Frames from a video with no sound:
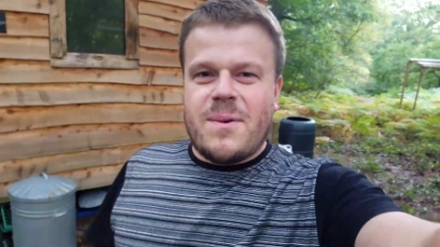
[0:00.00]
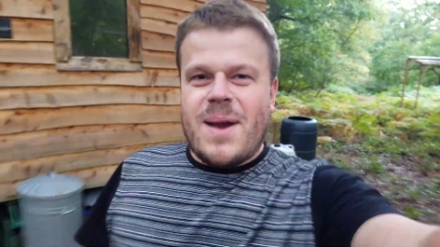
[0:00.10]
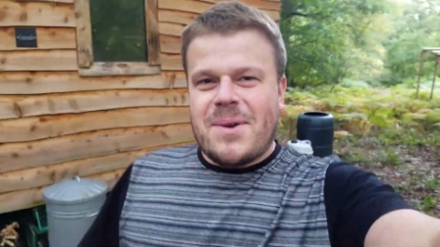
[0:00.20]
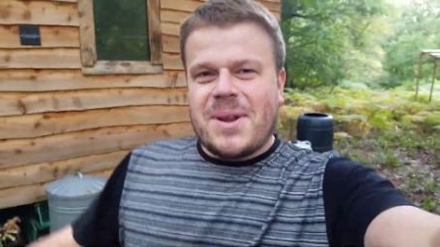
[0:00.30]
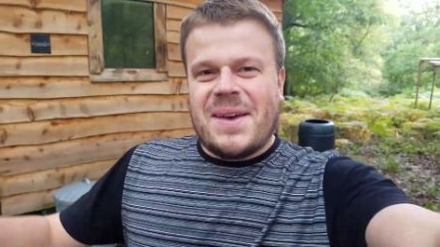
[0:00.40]

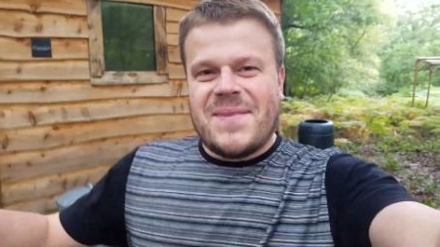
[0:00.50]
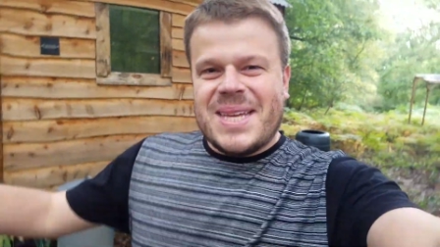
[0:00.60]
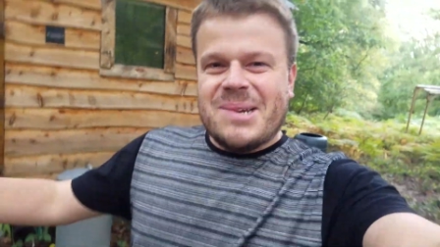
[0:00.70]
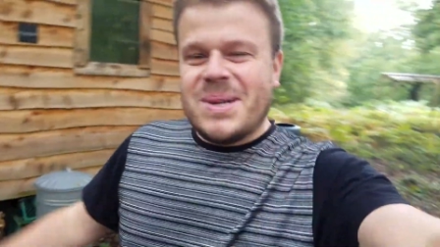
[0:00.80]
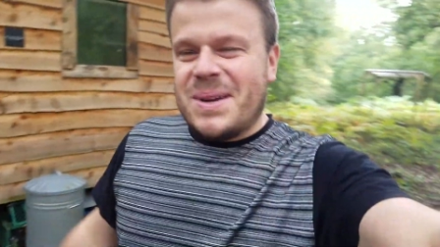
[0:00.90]
around and have
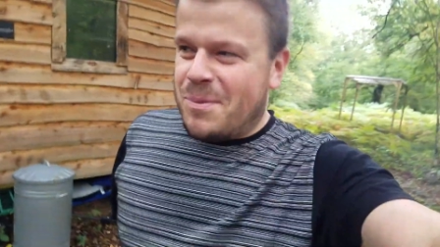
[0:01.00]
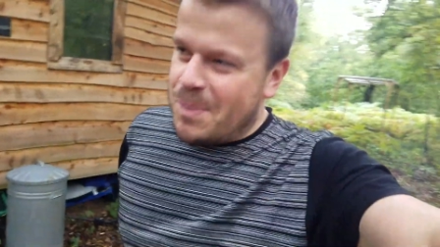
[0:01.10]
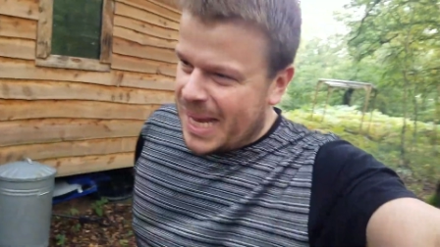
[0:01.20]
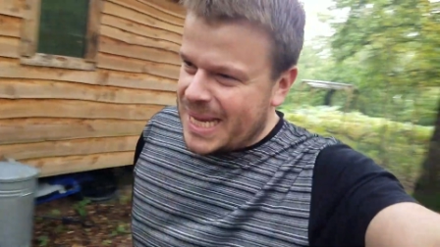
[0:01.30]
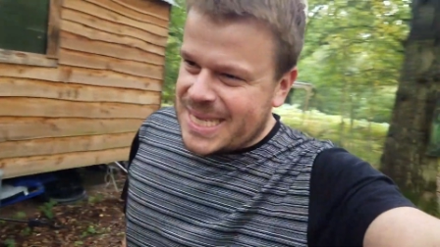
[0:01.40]
dinner in different
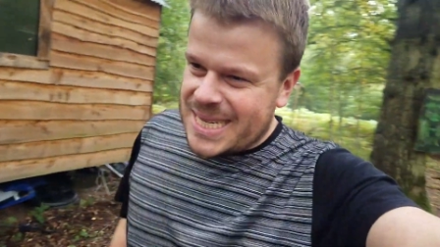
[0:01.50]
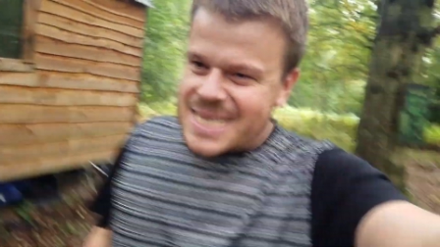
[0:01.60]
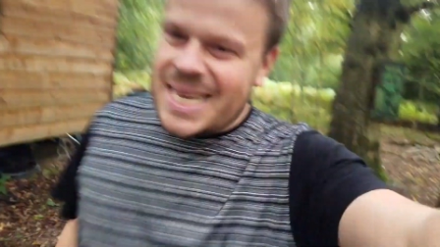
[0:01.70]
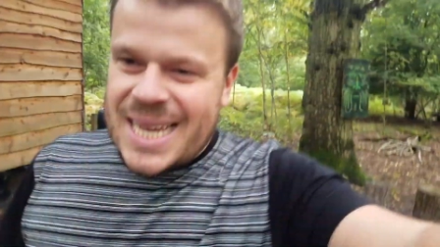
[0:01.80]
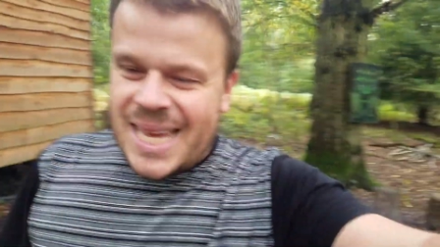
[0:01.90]

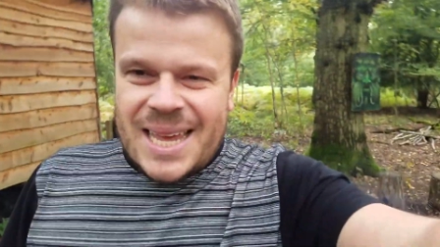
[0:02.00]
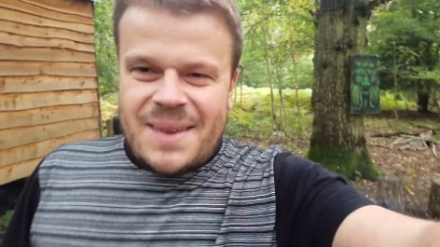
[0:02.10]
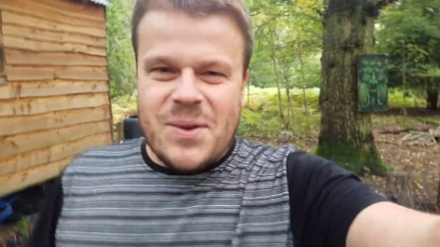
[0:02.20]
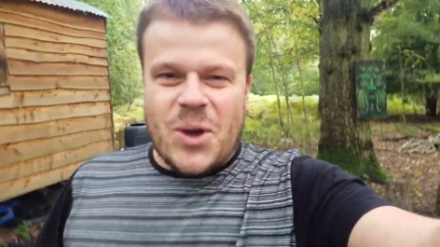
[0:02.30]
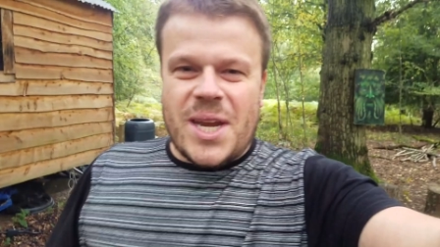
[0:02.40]
places?
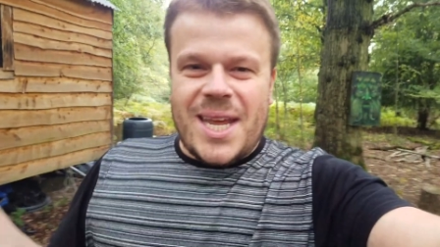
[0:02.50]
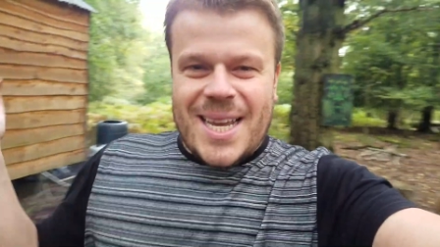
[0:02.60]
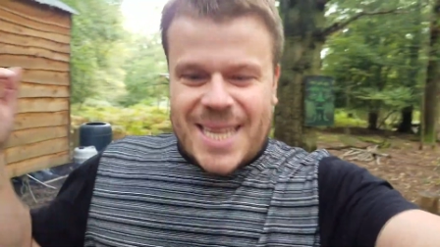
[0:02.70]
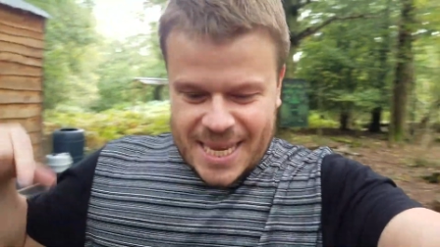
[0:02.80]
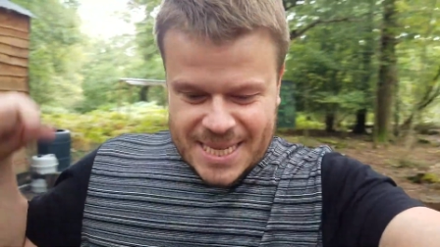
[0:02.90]
If you've got any
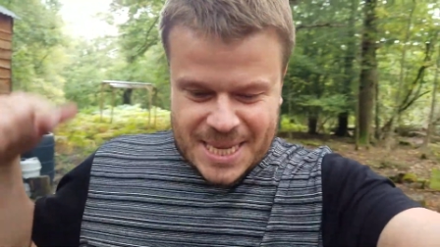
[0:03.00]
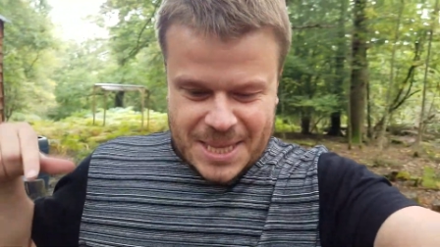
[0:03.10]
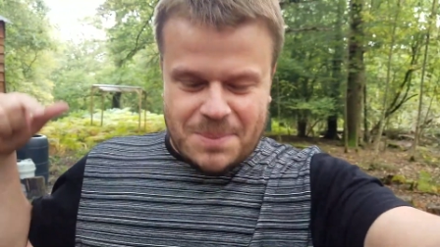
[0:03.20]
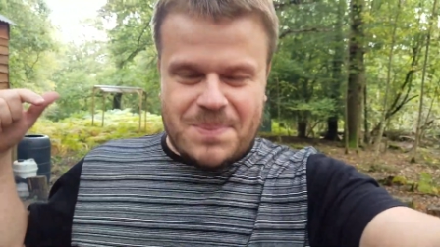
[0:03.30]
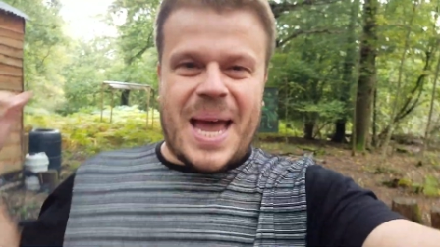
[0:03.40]
ideas, stick
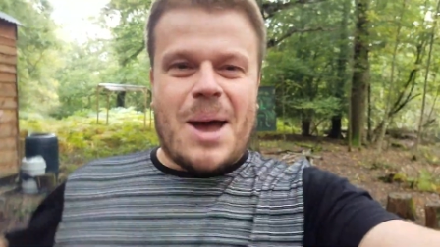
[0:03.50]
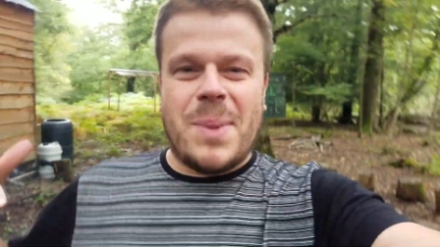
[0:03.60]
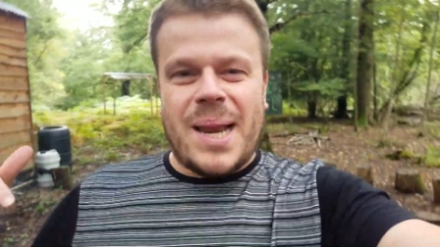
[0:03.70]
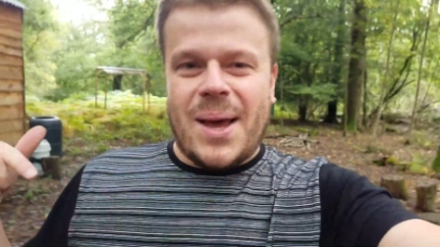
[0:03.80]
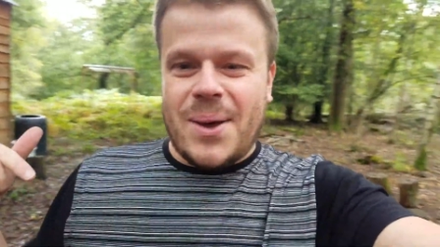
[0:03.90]
them down
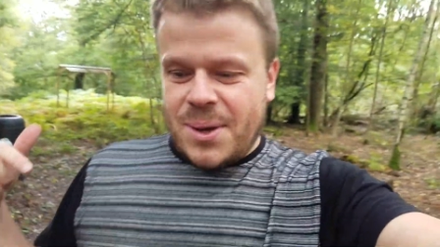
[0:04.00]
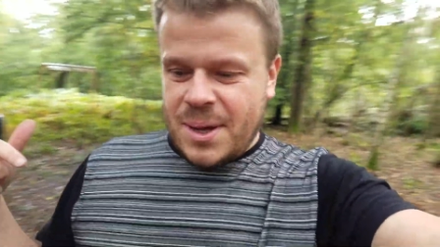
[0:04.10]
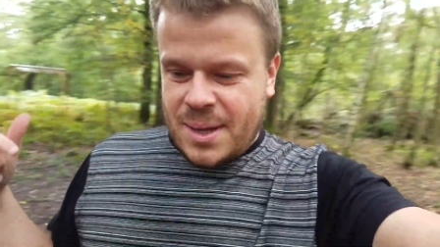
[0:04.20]
below.